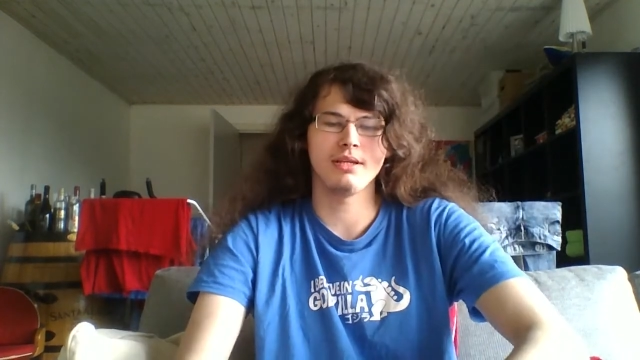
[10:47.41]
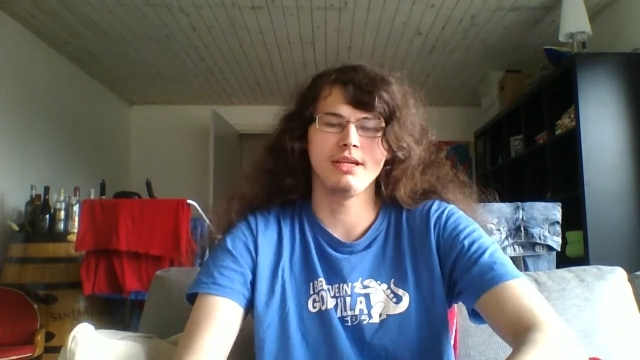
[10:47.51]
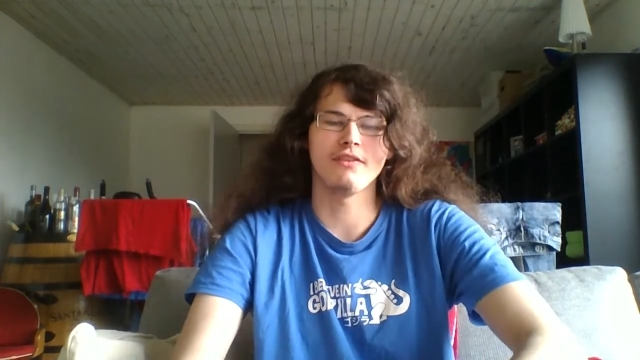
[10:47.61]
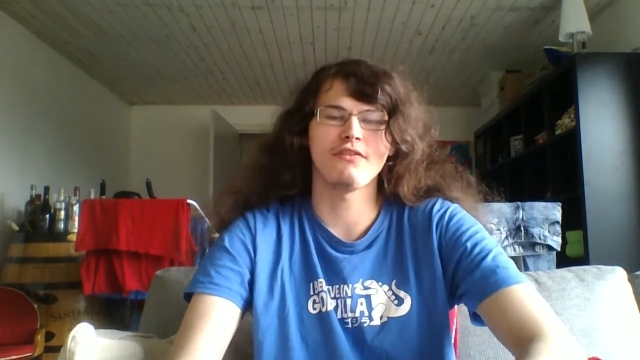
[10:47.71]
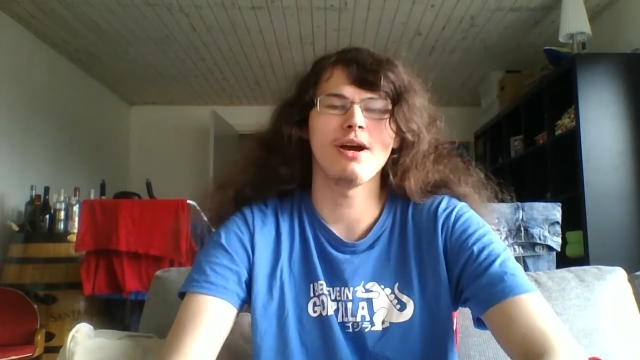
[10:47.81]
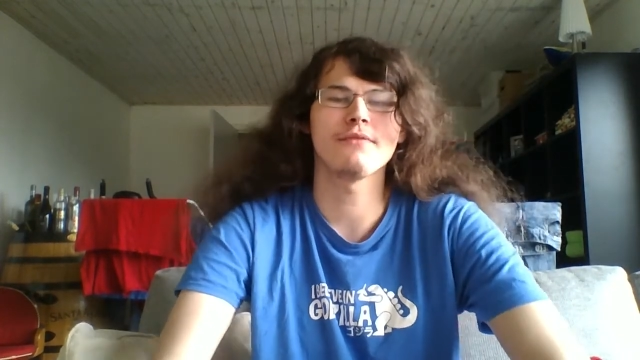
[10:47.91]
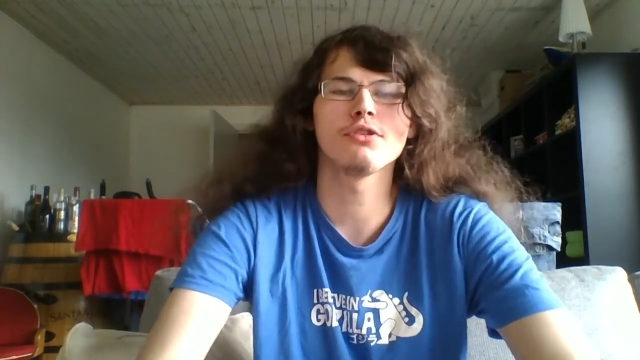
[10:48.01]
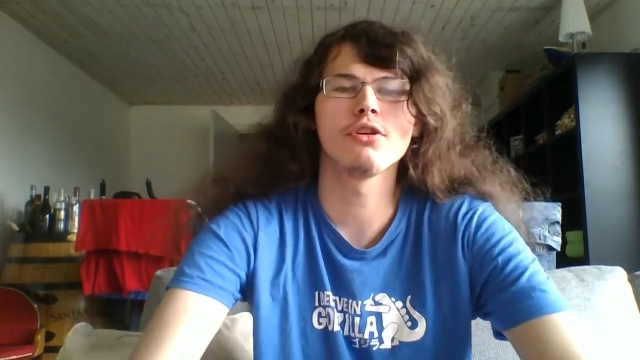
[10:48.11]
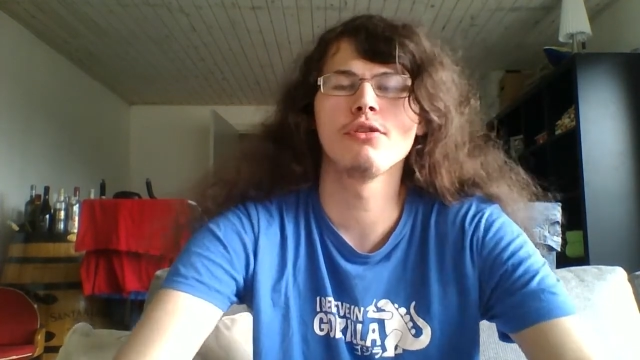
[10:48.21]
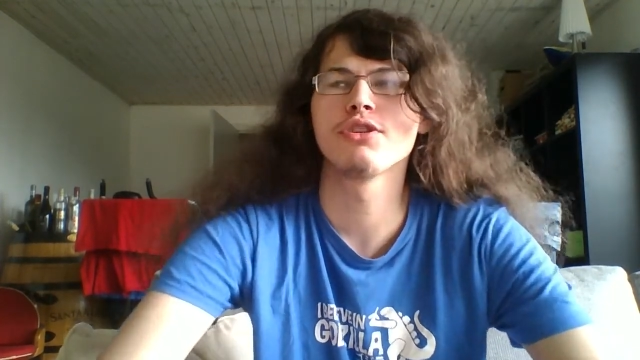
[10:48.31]
If you have
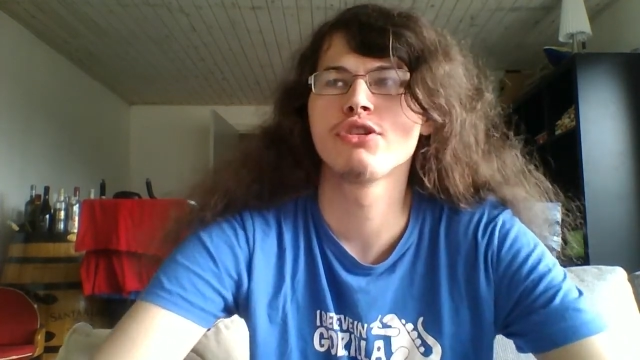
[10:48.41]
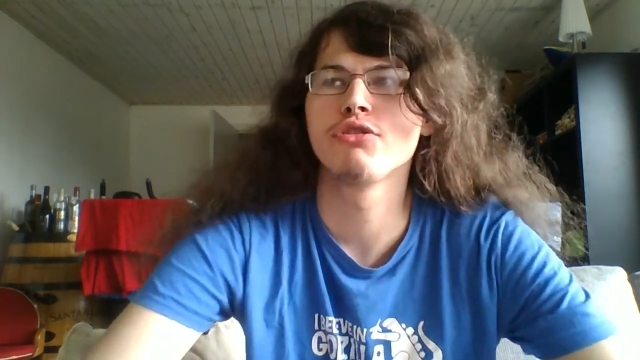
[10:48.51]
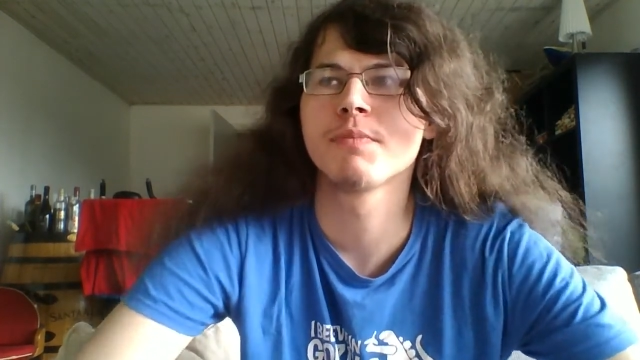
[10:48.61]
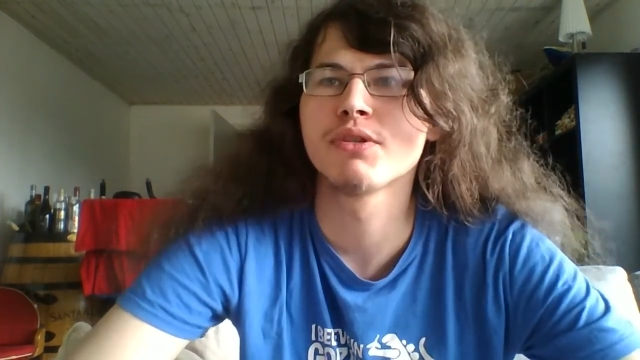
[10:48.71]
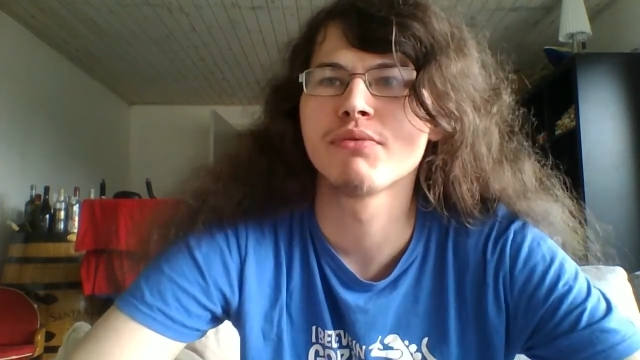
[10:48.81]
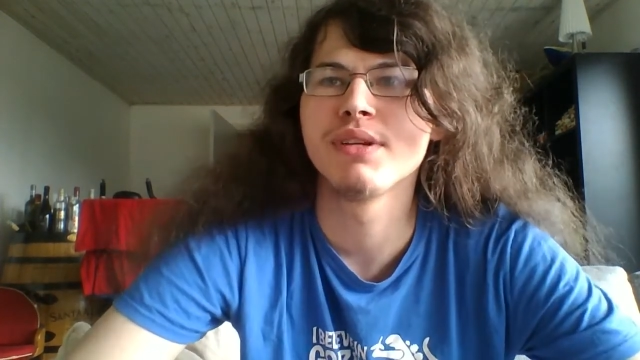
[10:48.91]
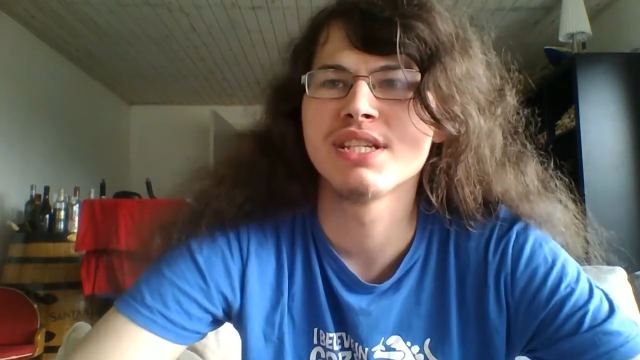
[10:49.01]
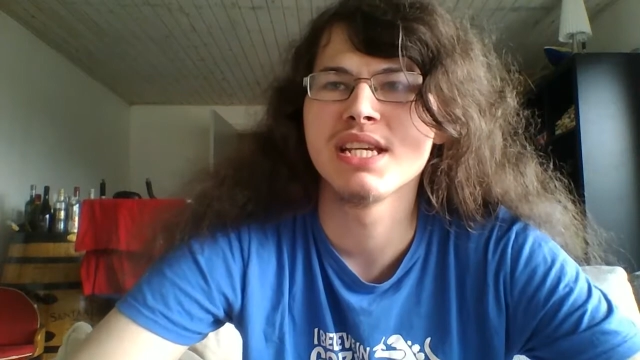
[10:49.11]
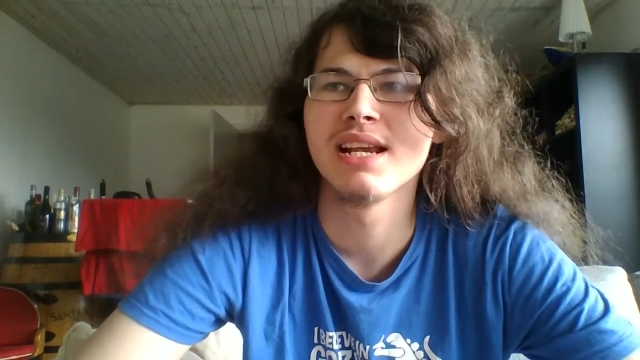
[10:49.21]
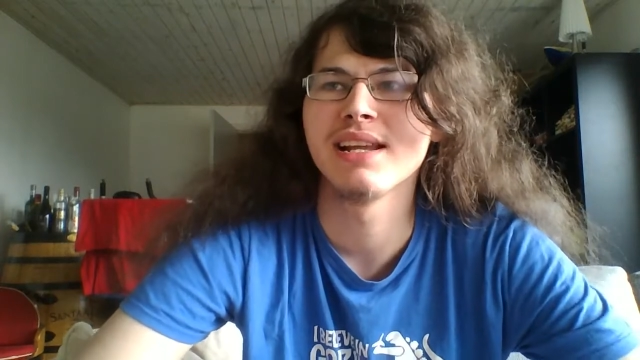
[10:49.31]
to go and choose between
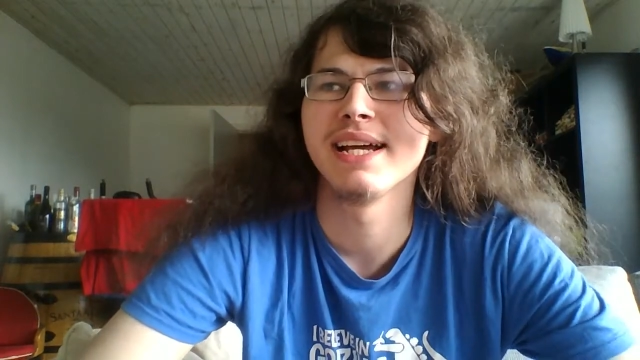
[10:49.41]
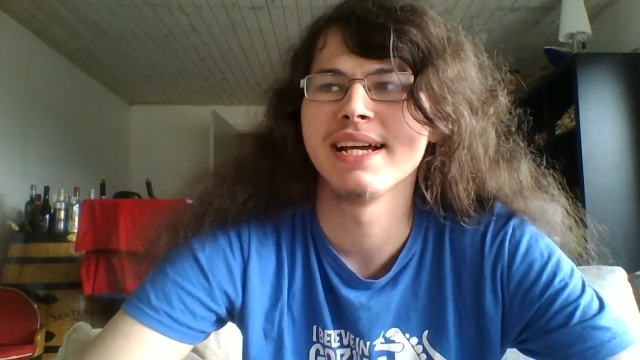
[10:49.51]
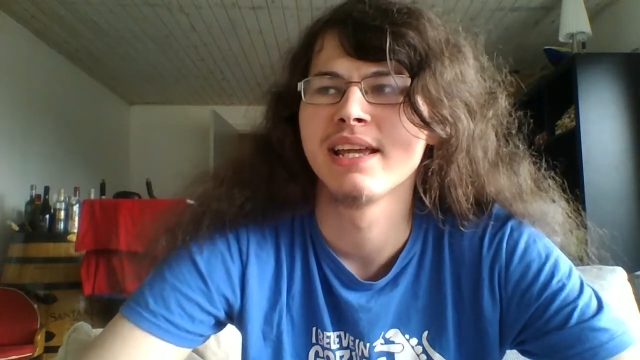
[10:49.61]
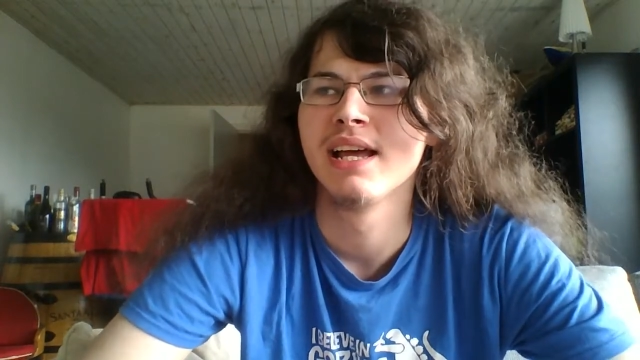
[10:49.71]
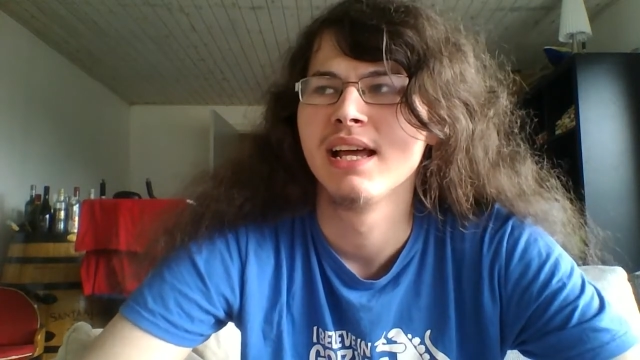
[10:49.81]
seeing like